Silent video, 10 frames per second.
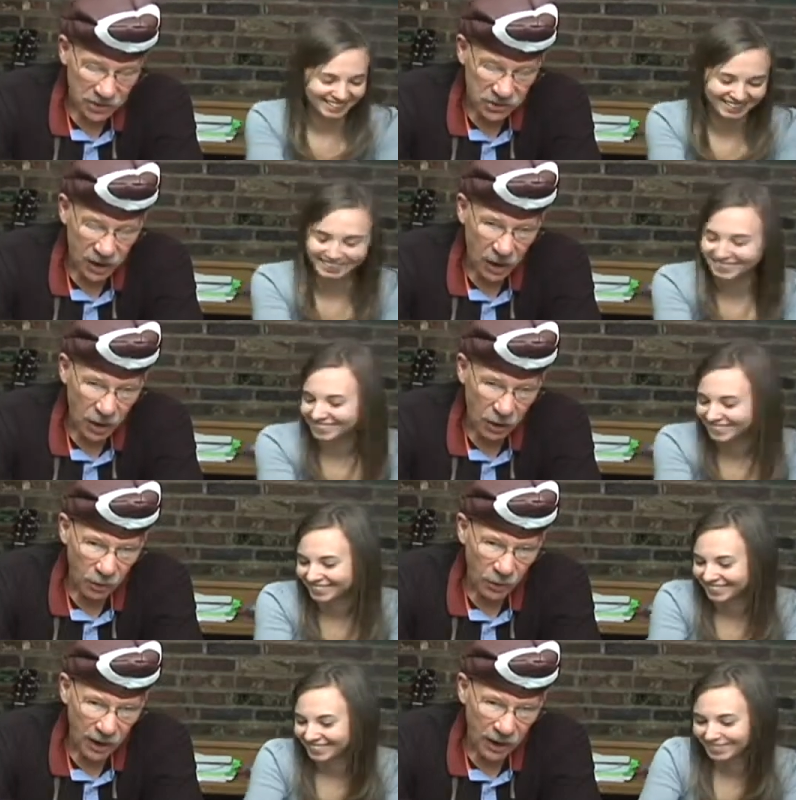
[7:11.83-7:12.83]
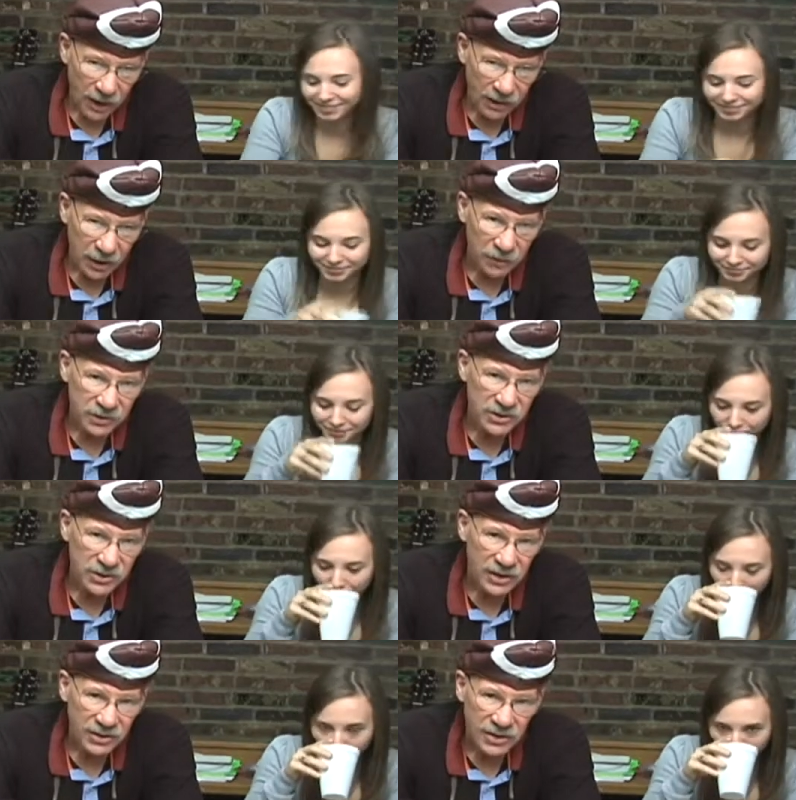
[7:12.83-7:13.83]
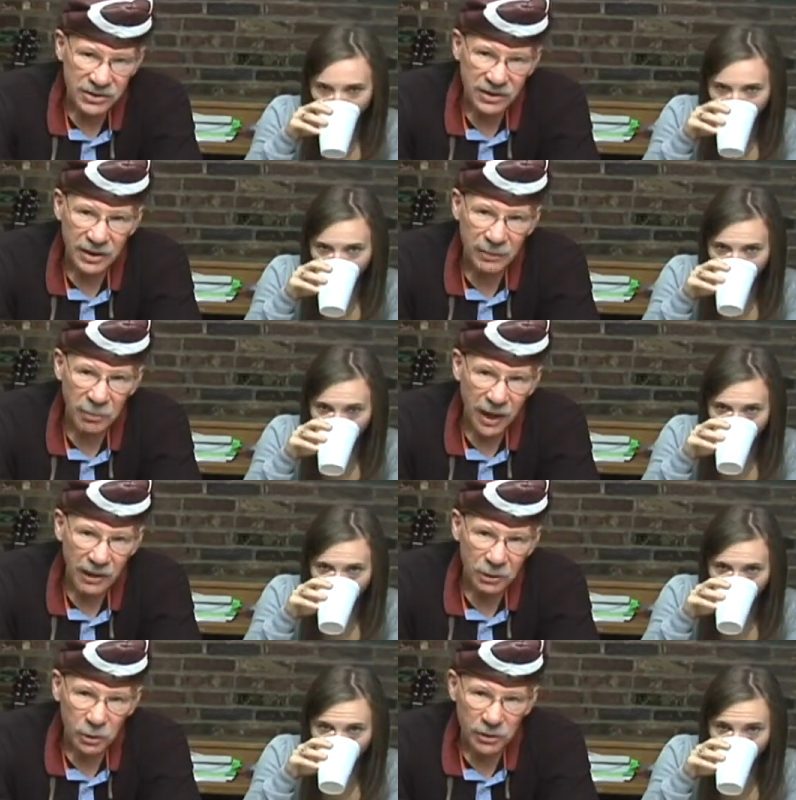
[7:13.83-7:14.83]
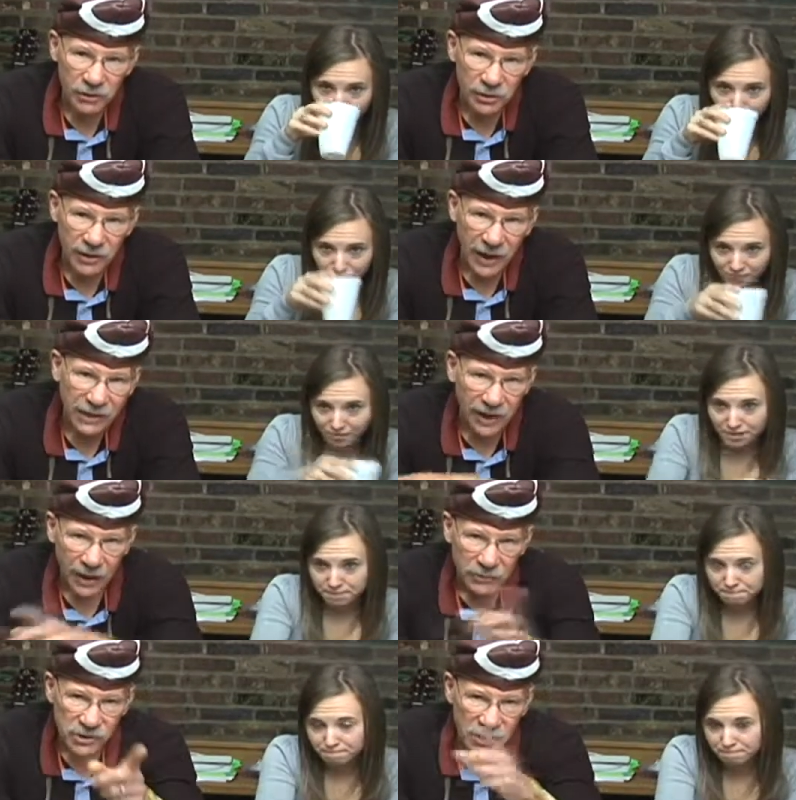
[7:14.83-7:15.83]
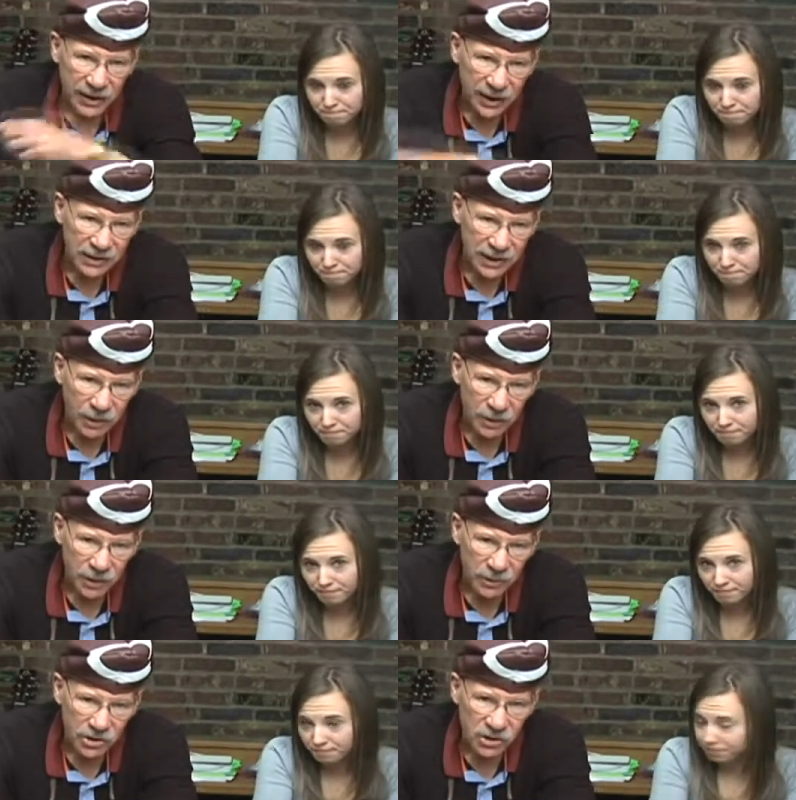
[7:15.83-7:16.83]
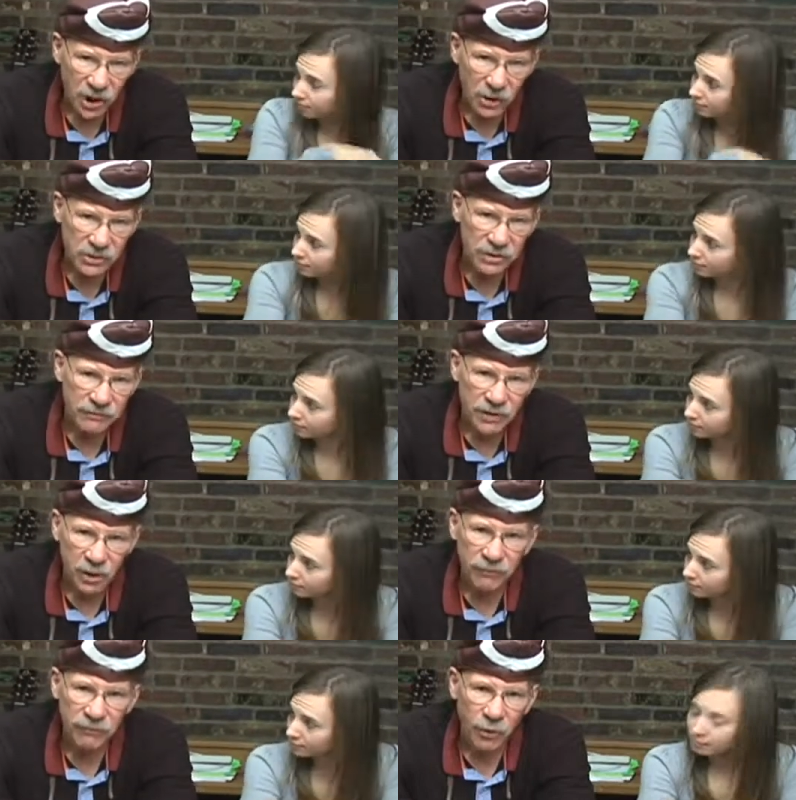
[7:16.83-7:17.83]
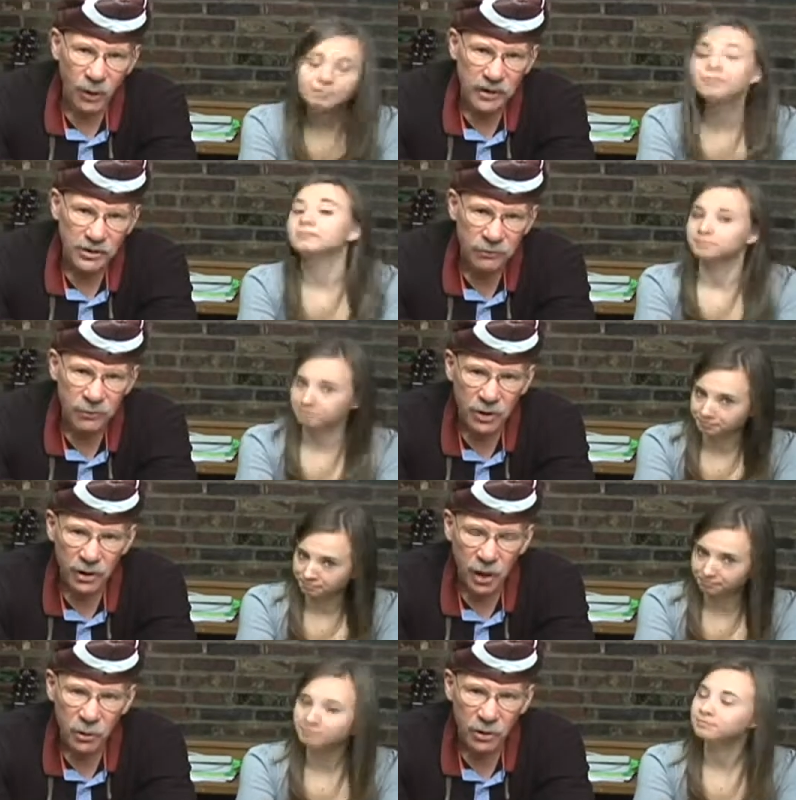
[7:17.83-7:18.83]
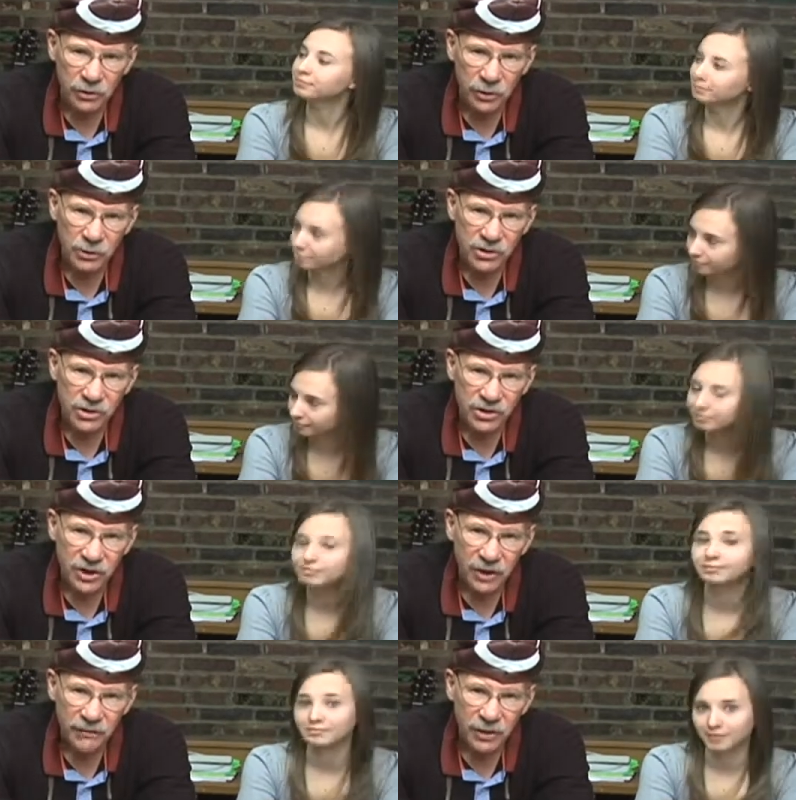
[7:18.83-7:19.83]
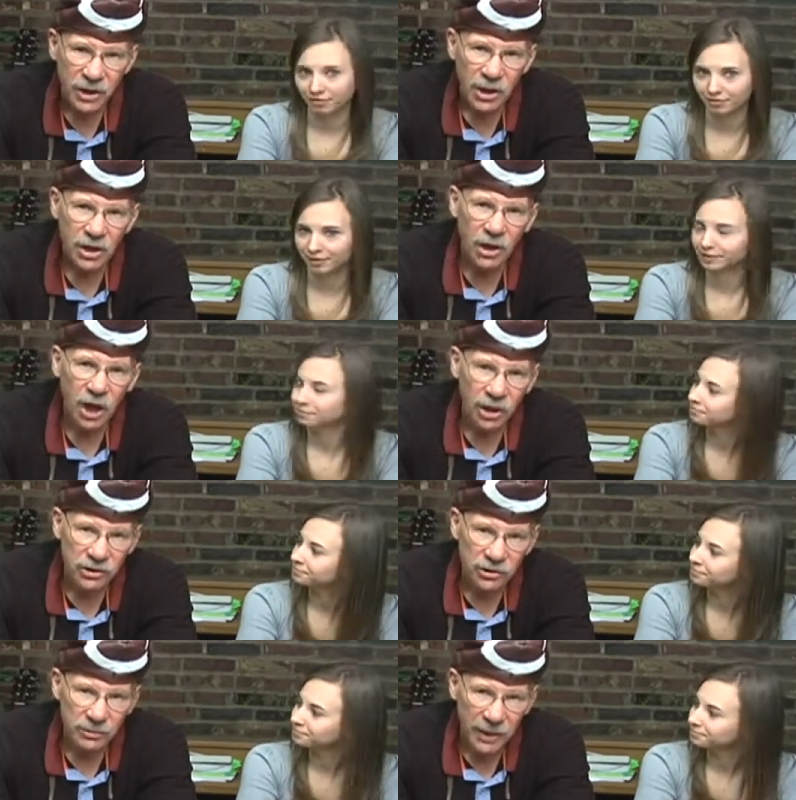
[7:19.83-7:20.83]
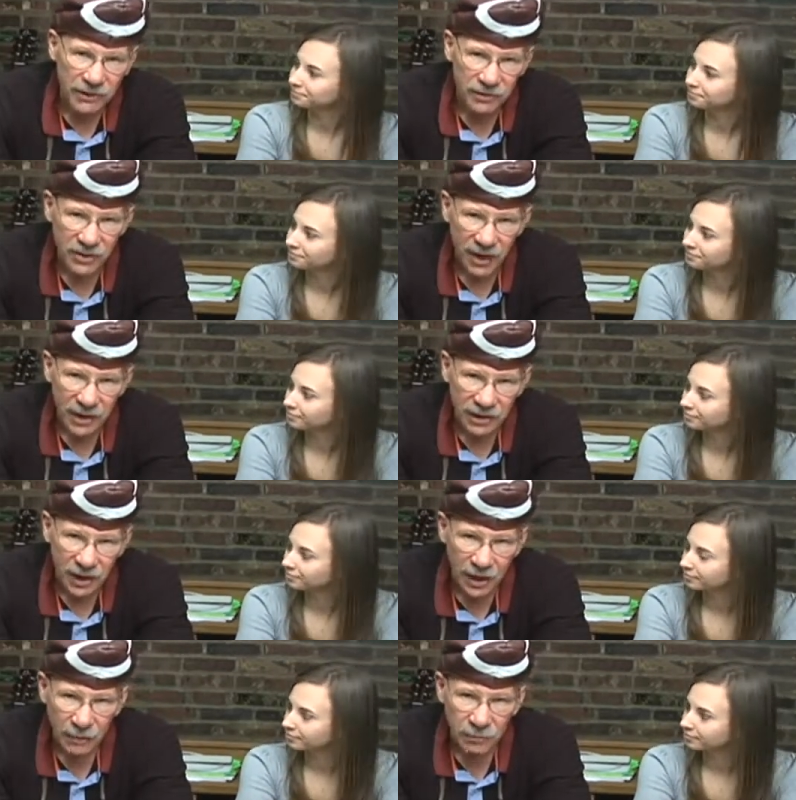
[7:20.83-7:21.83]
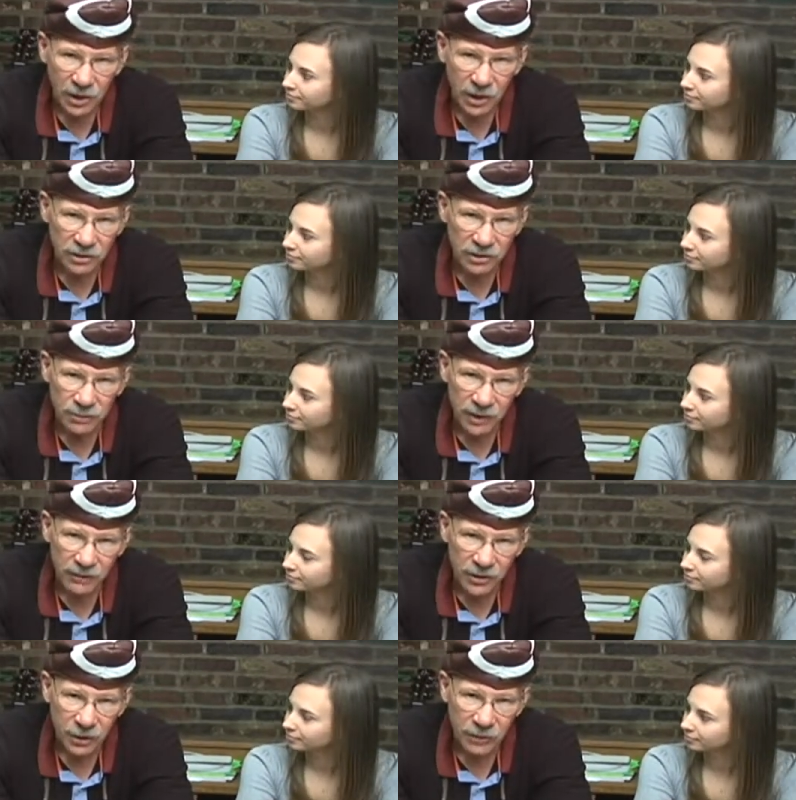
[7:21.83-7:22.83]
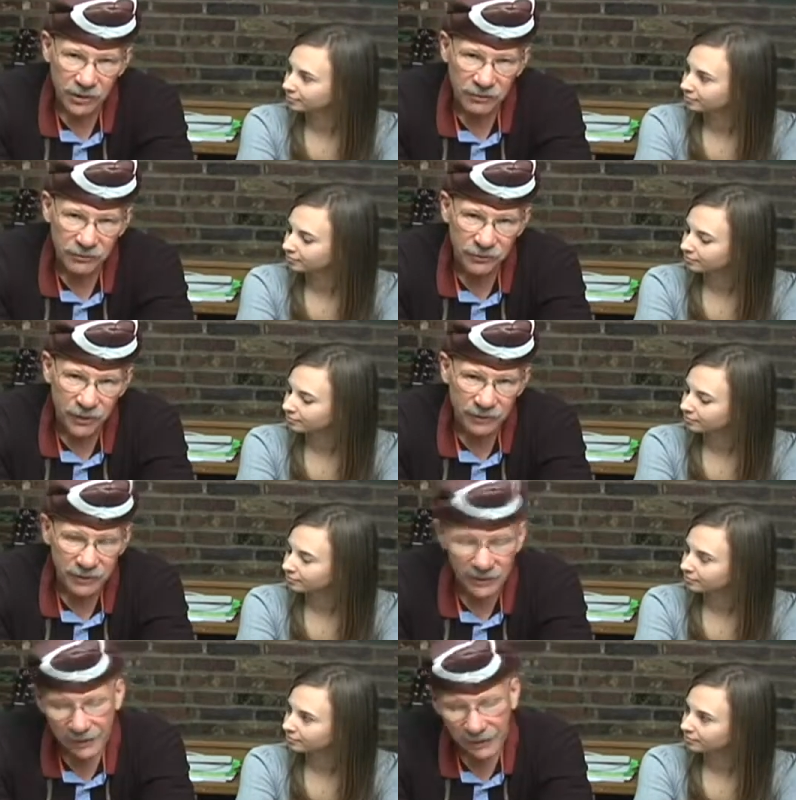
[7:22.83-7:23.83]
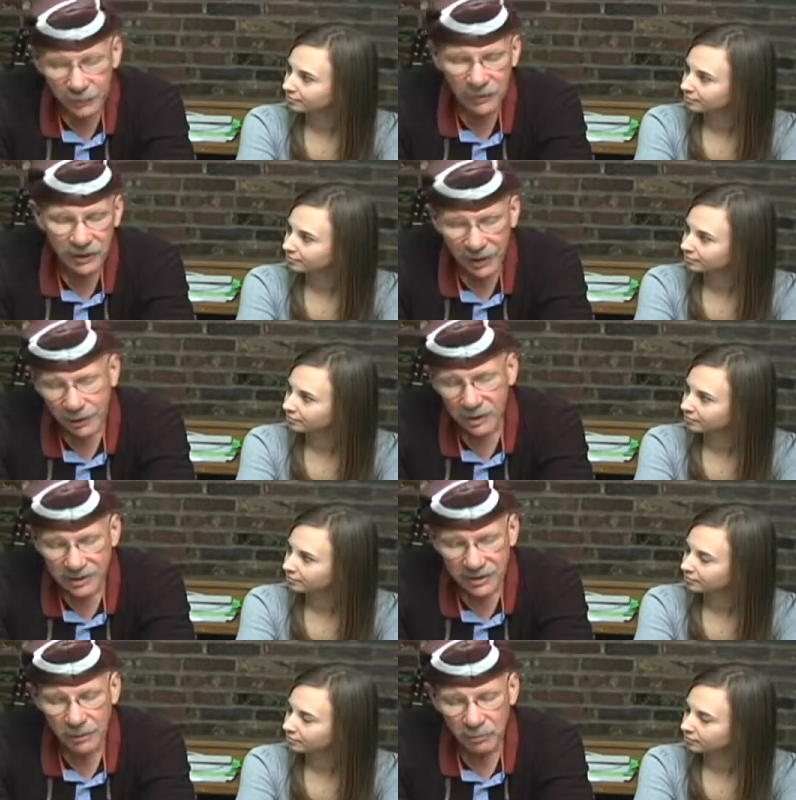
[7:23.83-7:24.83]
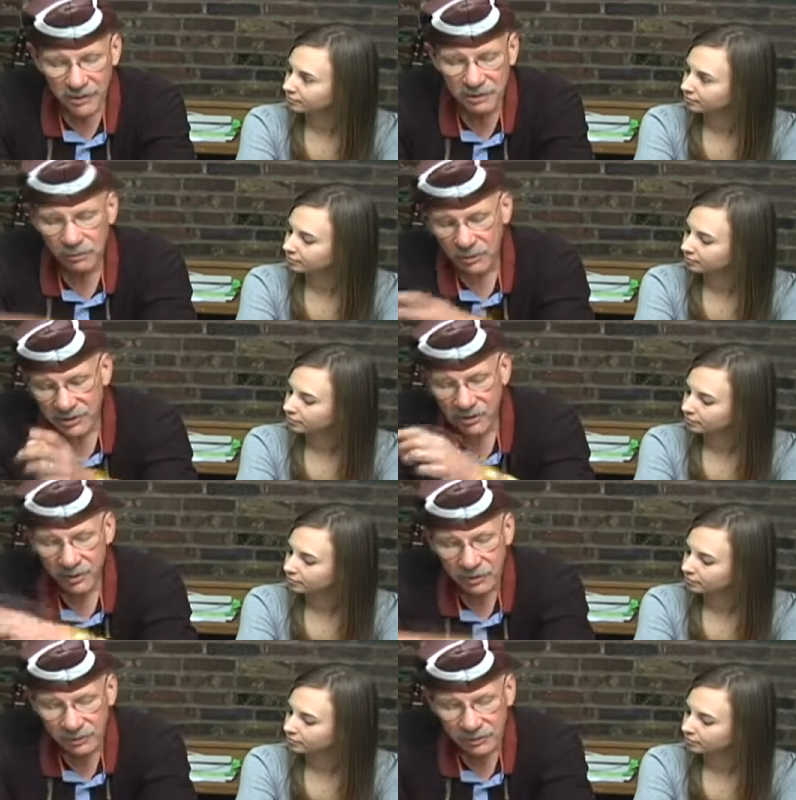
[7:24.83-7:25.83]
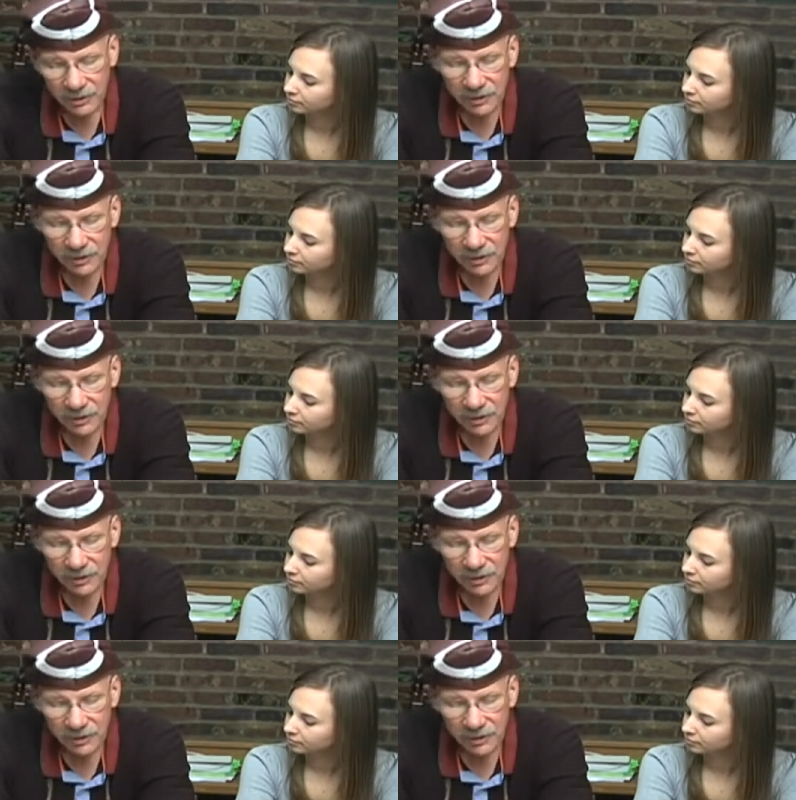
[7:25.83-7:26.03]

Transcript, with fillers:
Speaker 1: so uh, go to, to cityblocklouisville.com. Check out the upcoming shows, The Ville Voice for mm -hmm. the mm-hmm. local news and stuff. Definitely. CultureMaven.com. Culture Maven, know the in front of it. Uh, we kind of messed up last week, but you know